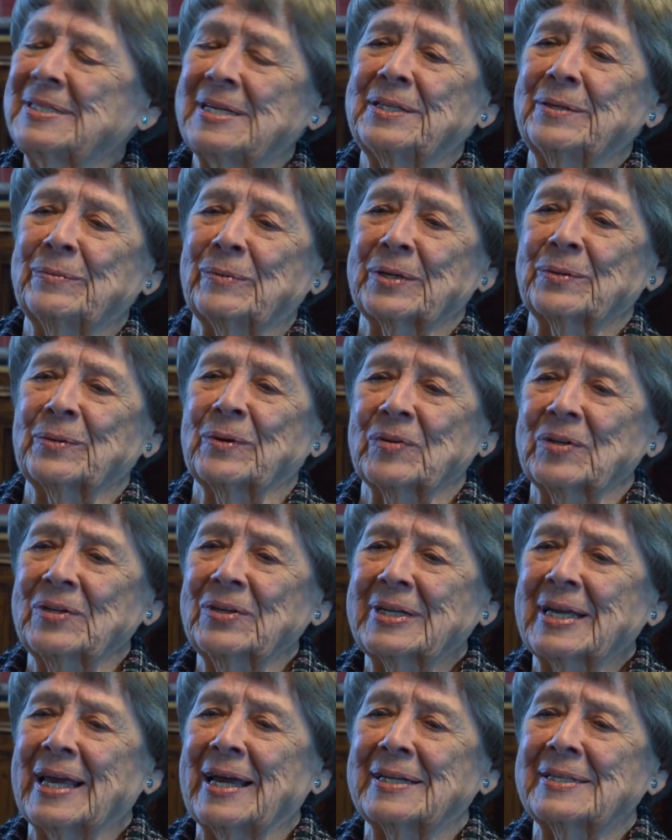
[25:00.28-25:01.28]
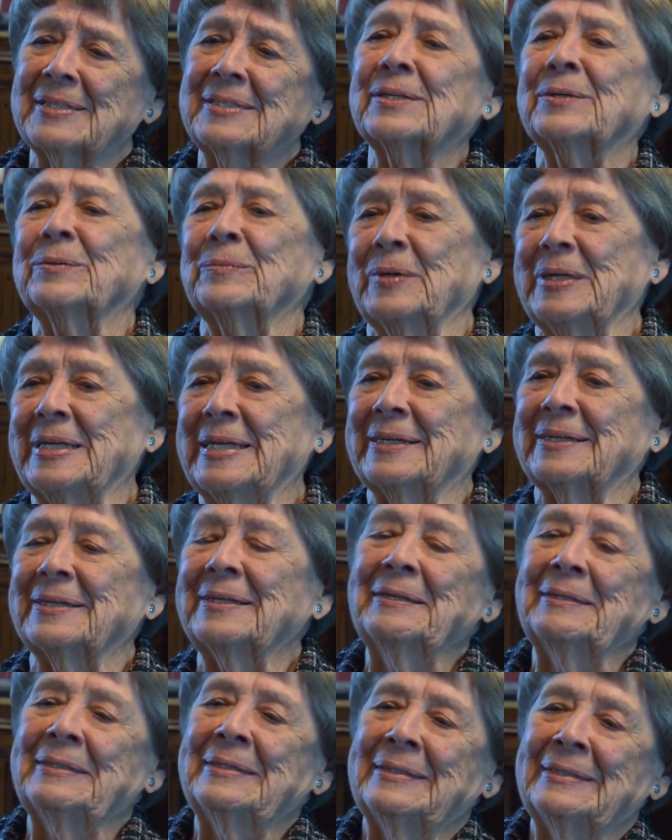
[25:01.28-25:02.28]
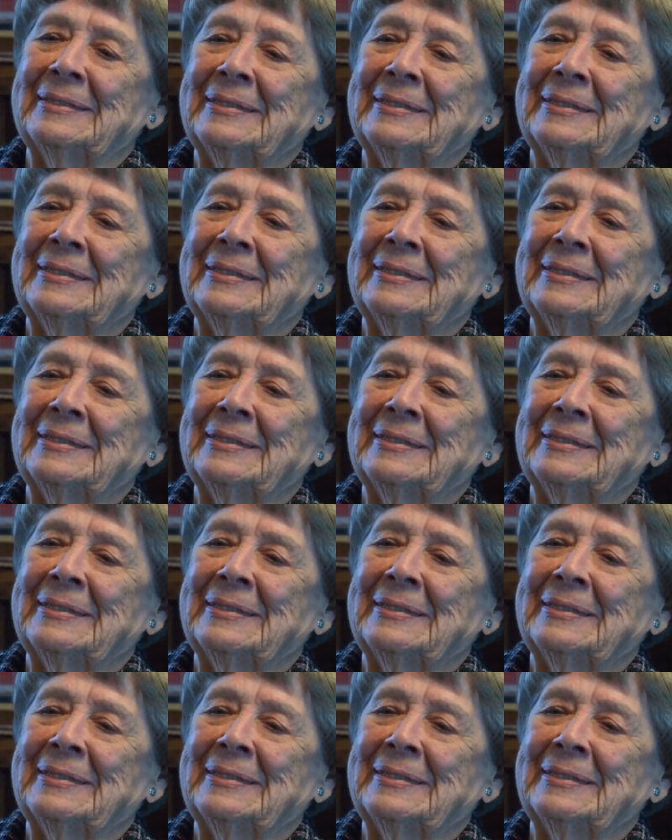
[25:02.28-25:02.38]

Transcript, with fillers: she said, Do you want to go over and look at it? So we did.